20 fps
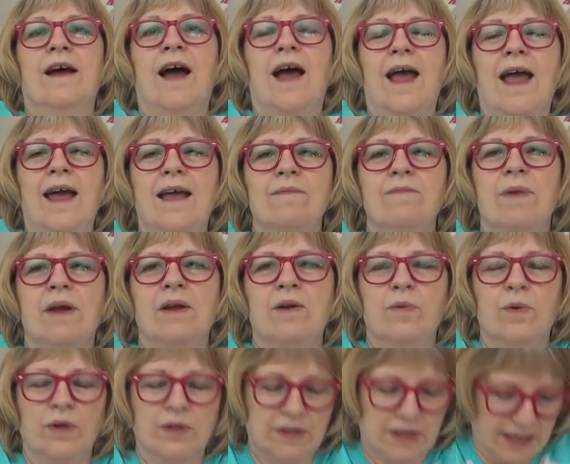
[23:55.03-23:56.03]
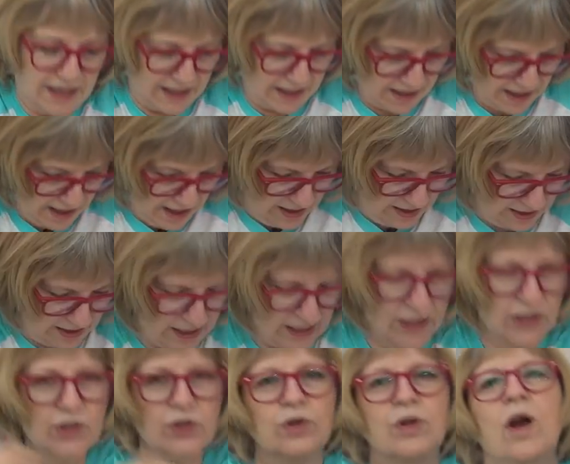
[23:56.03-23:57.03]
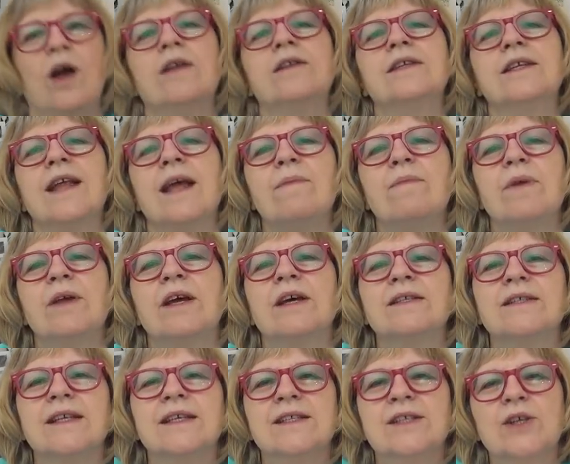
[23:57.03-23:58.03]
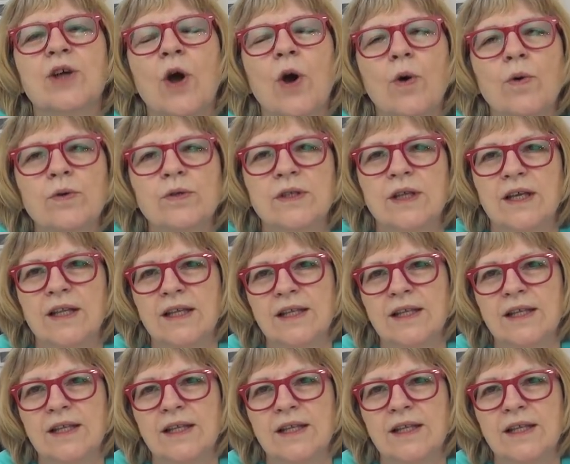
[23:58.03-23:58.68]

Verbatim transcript: I had my quilting t-shirt on today because it's cozy.